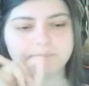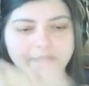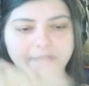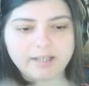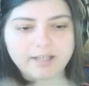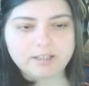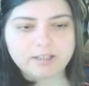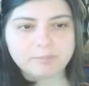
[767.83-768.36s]
I
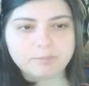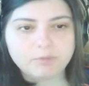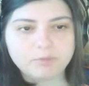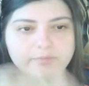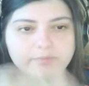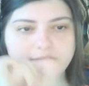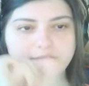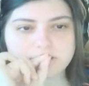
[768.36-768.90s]
need to move
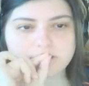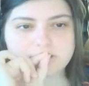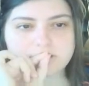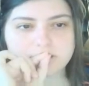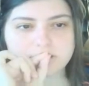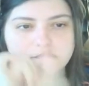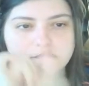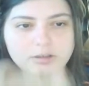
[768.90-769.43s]
this,
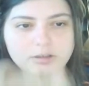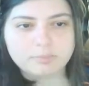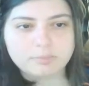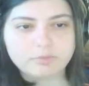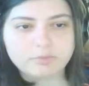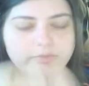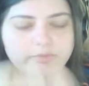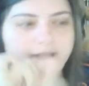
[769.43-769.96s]
I need to
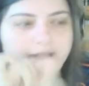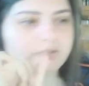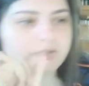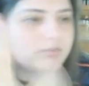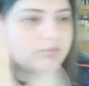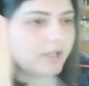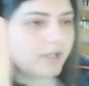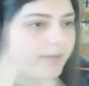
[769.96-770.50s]
move that,
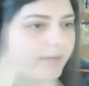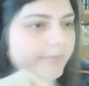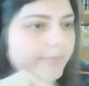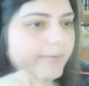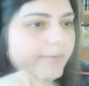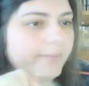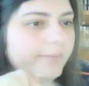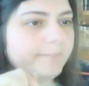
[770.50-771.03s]
and I will do
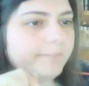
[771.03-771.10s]
it.